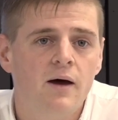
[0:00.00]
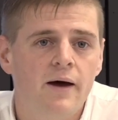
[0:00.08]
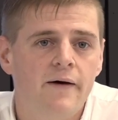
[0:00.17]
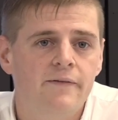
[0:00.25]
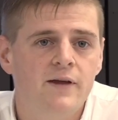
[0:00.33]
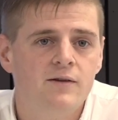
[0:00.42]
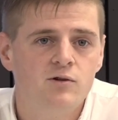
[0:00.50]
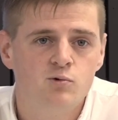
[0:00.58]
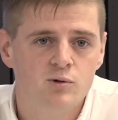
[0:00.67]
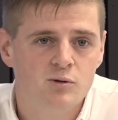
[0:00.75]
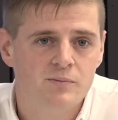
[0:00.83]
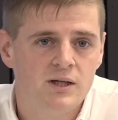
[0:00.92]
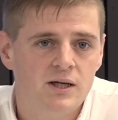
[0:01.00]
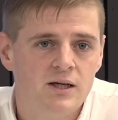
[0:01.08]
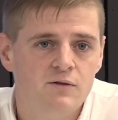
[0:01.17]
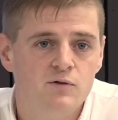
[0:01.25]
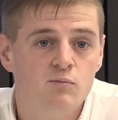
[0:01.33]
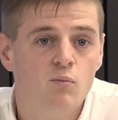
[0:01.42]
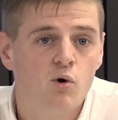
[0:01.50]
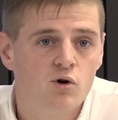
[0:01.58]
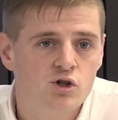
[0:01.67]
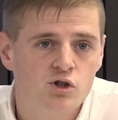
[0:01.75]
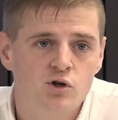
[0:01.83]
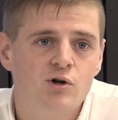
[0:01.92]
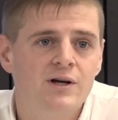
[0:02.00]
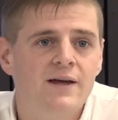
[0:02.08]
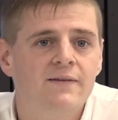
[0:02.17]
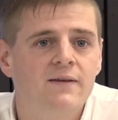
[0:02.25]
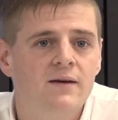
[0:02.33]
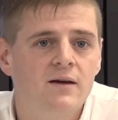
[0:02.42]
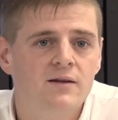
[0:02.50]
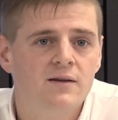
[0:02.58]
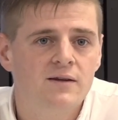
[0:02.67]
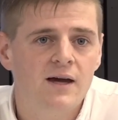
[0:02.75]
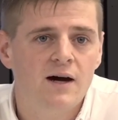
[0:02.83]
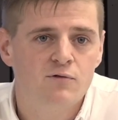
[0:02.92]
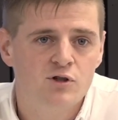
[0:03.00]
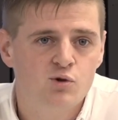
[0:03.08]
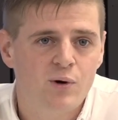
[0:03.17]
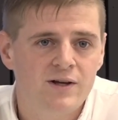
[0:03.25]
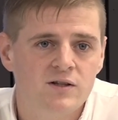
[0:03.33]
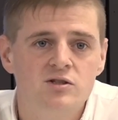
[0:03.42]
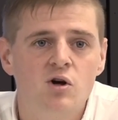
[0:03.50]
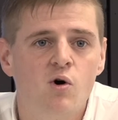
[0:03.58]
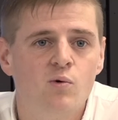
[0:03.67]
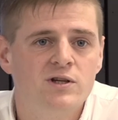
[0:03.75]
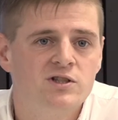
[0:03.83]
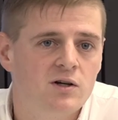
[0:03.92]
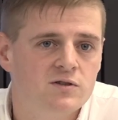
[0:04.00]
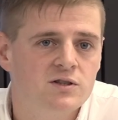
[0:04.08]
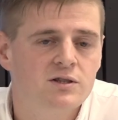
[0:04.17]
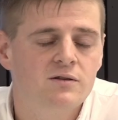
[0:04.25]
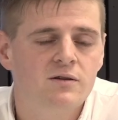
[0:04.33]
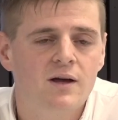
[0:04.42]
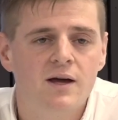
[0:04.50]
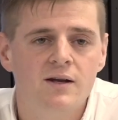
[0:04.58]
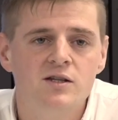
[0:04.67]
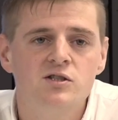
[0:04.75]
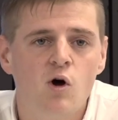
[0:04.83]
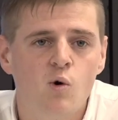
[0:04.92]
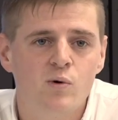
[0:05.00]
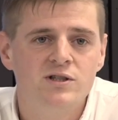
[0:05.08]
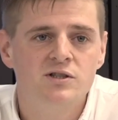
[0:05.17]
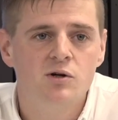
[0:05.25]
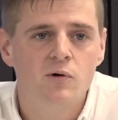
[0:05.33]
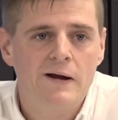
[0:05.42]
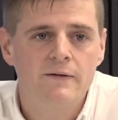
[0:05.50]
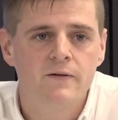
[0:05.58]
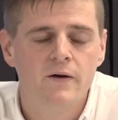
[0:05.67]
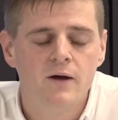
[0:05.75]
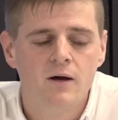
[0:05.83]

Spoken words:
and then you will be even more sure that the average weight is always constant and is always correct.